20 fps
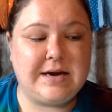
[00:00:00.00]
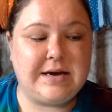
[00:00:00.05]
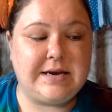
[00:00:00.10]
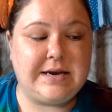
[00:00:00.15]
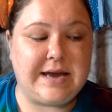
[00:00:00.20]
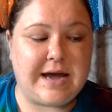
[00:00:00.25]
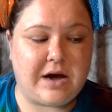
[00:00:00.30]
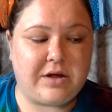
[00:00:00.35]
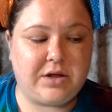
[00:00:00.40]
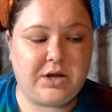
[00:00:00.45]

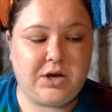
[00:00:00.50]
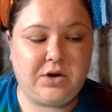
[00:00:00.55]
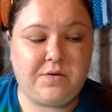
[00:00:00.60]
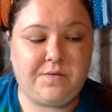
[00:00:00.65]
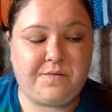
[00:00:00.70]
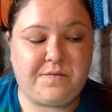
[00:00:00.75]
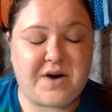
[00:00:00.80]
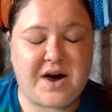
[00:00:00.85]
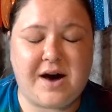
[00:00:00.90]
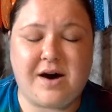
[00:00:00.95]
Now that
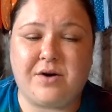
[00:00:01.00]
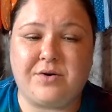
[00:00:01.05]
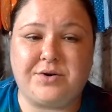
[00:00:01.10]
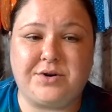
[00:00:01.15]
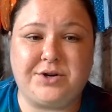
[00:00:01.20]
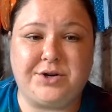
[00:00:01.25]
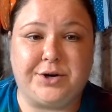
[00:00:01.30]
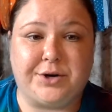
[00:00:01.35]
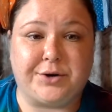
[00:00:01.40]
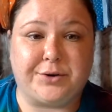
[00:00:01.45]
you've
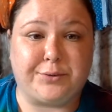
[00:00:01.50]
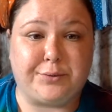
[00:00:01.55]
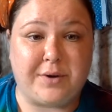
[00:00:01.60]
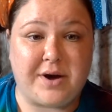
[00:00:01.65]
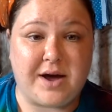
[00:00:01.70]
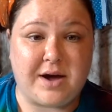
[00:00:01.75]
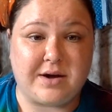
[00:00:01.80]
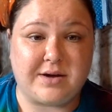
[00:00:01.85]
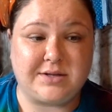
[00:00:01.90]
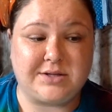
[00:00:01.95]
found your
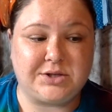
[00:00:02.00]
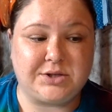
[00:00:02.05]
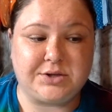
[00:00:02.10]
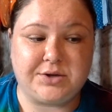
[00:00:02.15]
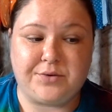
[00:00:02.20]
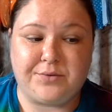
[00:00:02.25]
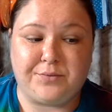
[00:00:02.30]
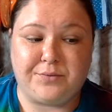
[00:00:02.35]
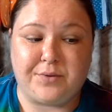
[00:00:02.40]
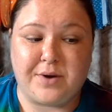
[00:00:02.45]
crayons,
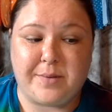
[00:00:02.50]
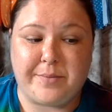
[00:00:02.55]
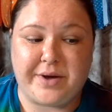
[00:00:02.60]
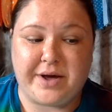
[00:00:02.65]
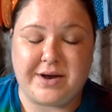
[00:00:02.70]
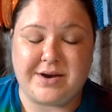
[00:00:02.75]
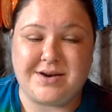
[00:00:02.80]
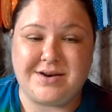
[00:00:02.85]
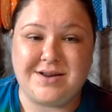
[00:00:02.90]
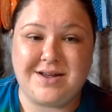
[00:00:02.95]

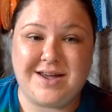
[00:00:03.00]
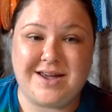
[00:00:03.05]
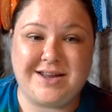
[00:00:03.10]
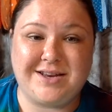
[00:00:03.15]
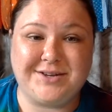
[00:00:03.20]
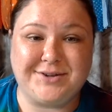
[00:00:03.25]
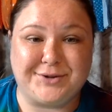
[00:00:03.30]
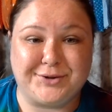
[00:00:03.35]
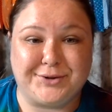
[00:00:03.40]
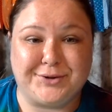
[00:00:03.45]
ribbon,
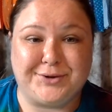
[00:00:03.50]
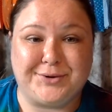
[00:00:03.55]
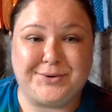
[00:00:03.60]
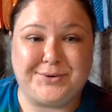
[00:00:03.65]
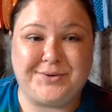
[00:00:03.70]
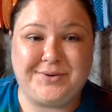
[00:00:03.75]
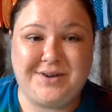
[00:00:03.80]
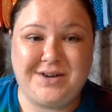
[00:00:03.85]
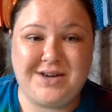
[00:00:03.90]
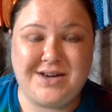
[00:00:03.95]
and
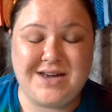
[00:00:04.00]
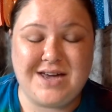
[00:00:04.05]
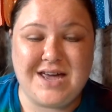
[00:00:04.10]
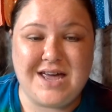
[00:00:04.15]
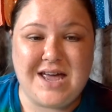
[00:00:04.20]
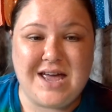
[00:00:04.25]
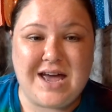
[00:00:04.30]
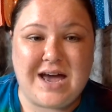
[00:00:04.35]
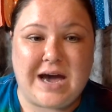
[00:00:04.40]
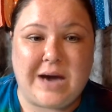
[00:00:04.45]
glue,
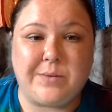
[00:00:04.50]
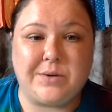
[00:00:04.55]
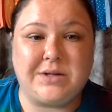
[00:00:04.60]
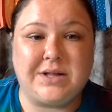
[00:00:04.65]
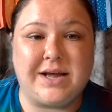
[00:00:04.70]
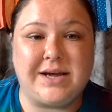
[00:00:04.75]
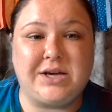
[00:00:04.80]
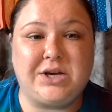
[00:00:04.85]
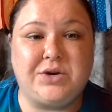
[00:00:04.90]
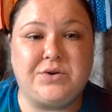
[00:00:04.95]
I would
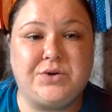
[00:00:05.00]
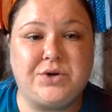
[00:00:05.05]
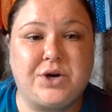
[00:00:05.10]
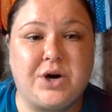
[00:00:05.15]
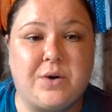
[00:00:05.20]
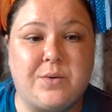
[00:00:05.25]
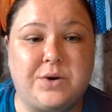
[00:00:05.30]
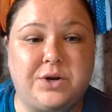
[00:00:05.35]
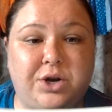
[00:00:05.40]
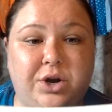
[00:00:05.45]
like you to
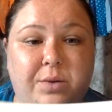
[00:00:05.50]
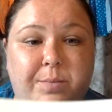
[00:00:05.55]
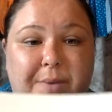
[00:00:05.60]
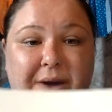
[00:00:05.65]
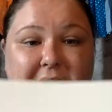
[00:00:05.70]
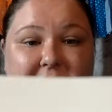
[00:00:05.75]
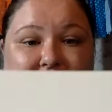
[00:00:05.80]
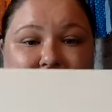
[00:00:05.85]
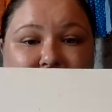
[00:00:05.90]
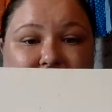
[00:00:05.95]
go in your
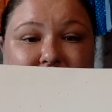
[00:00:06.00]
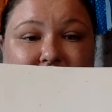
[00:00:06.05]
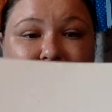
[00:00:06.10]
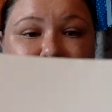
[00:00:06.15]
bag